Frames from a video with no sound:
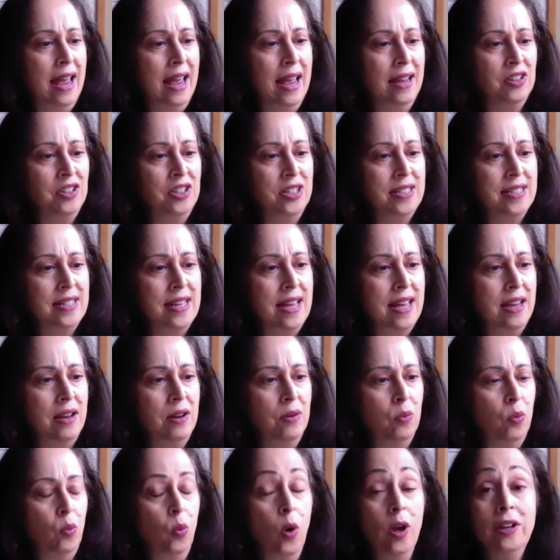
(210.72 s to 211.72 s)
and she said,
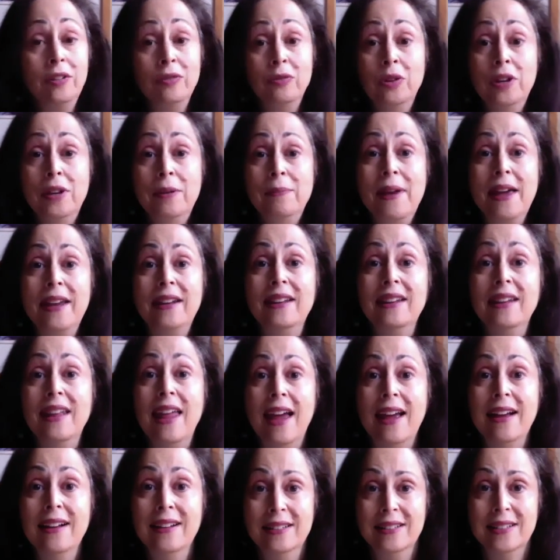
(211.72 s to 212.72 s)
what if we made
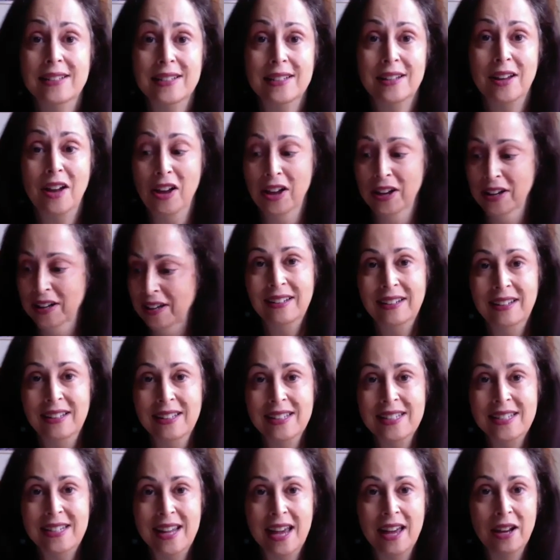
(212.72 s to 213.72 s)
legs on it
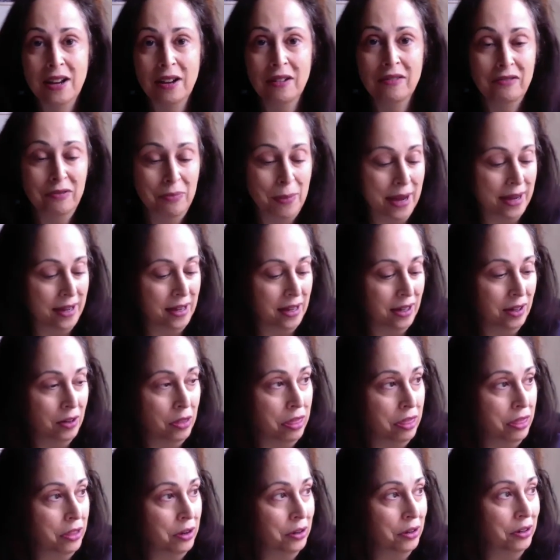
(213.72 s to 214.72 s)
instead of making a
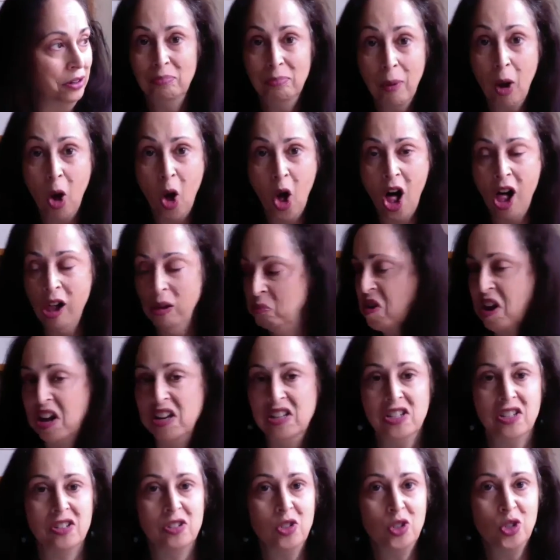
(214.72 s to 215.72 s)
third ball? I
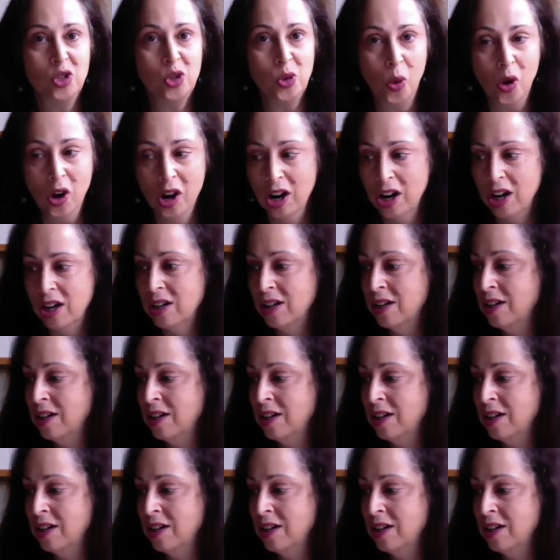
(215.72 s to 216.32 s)
said, sure.